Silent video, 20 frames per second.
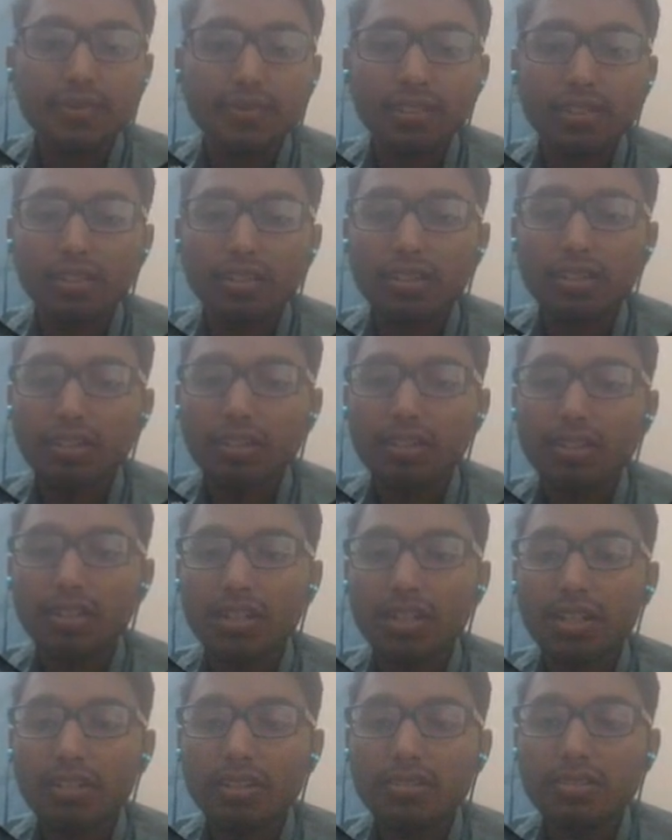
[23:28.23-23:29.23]

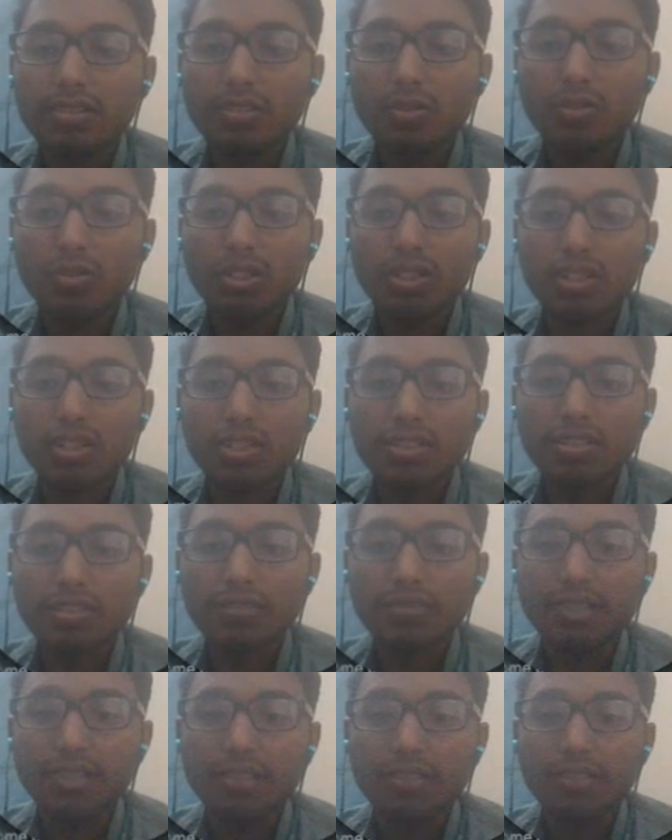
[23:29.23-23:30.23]
analyzed the whole data set
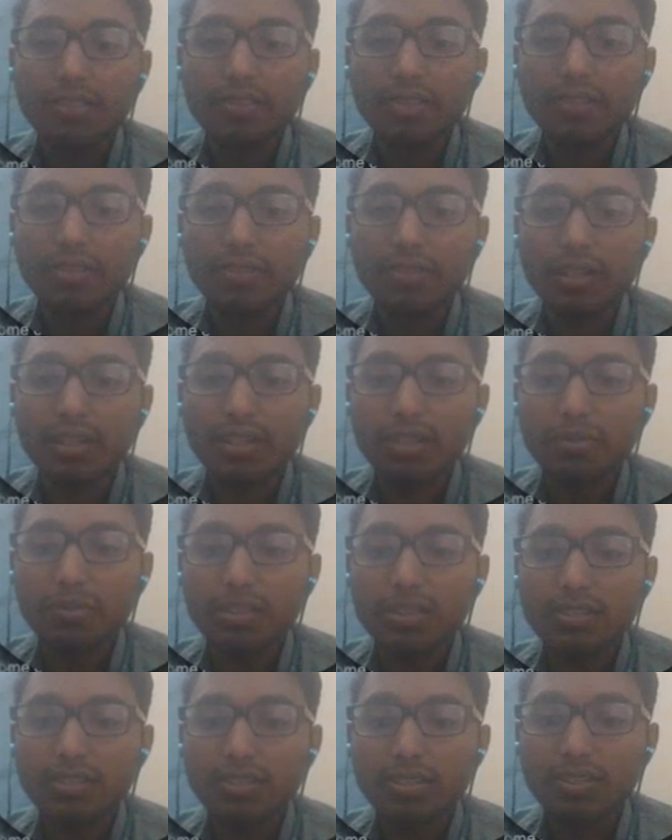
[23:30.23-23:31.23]
very
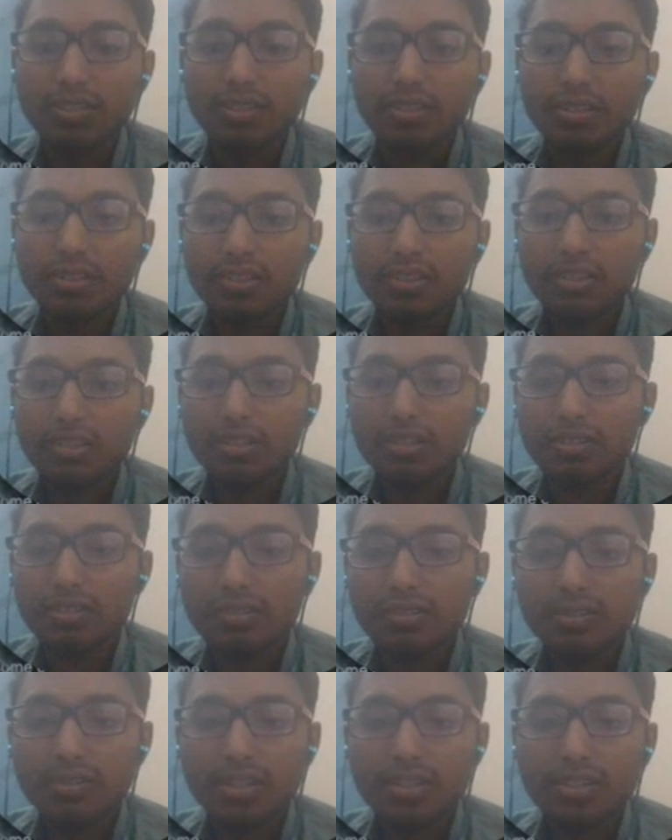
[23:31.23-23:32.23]
effectively, and
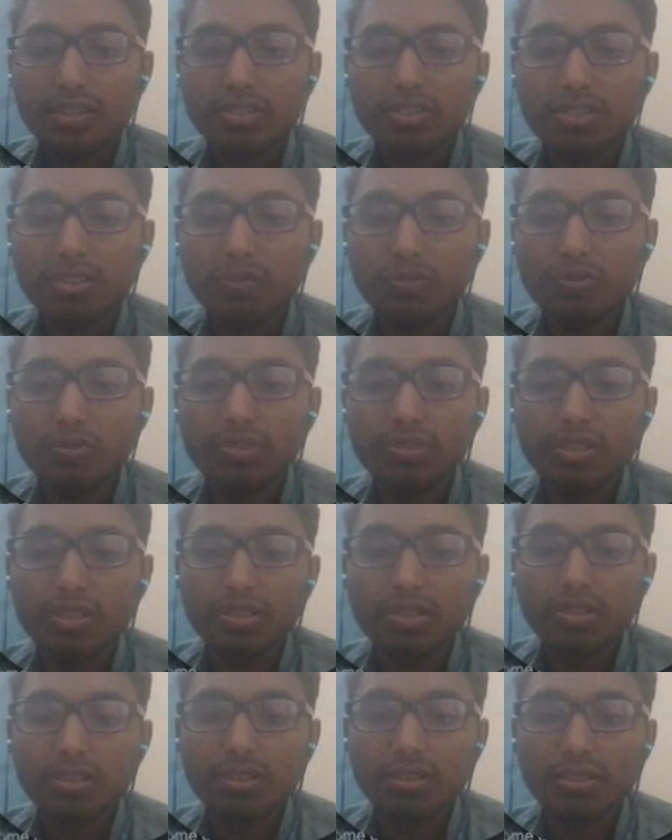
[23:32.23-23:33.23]
XGBoost
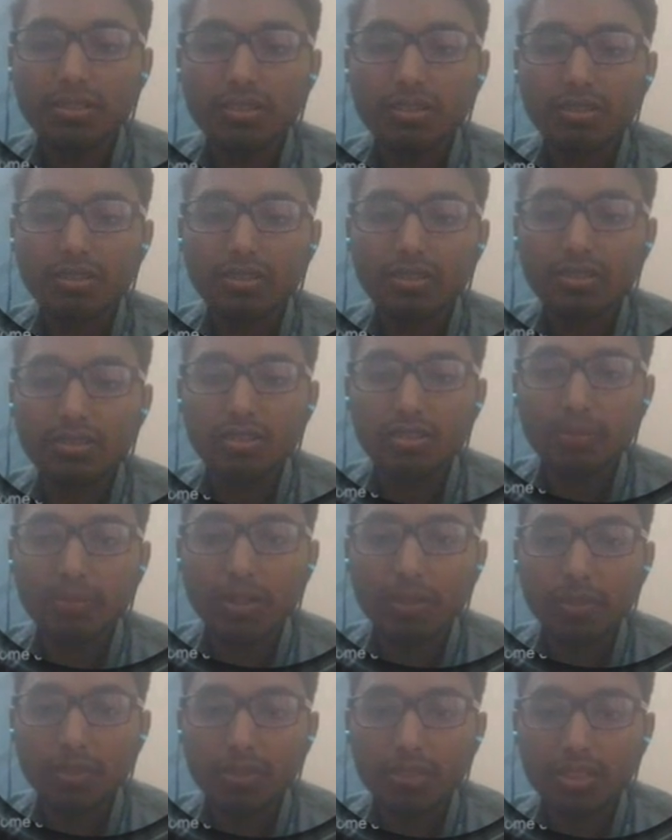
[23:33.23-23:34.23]
is the
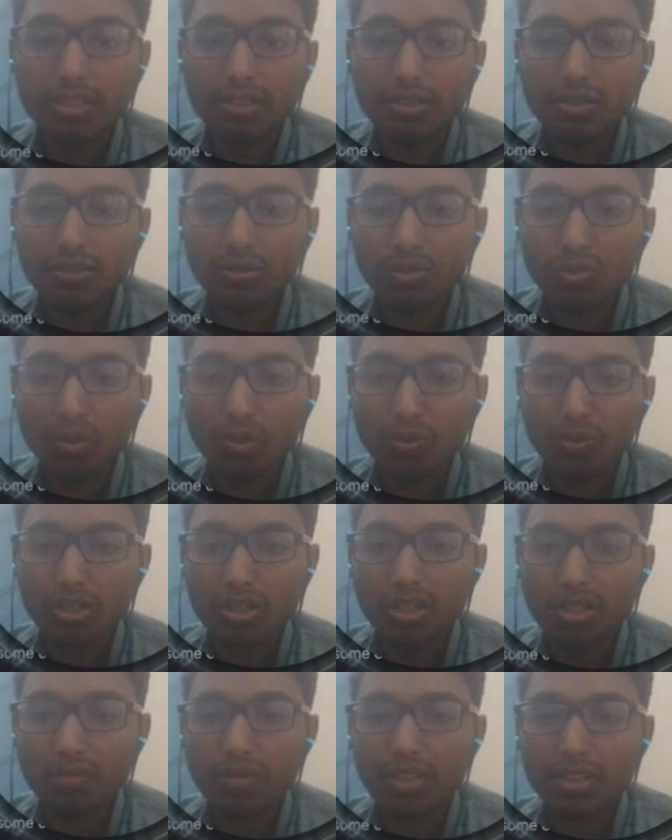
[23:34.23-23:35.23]
primary core model